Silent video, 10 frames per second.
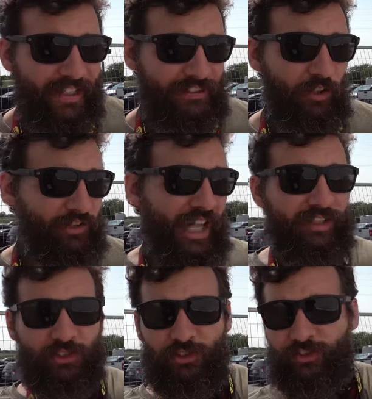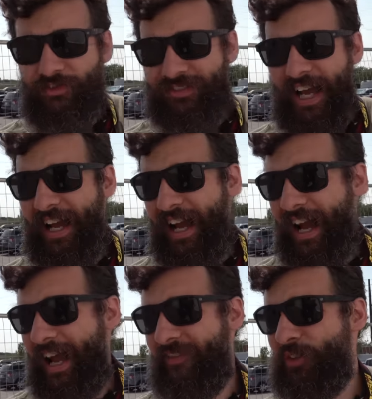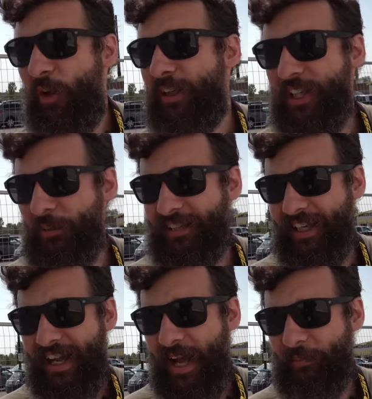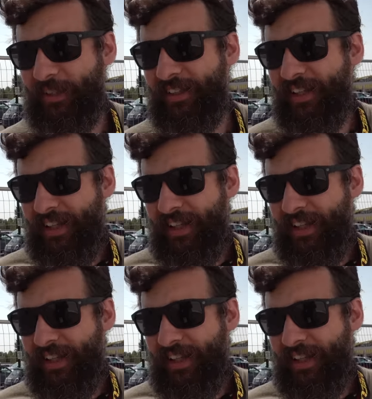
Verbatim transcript: So there's, there's, I have no idea what's going to happen.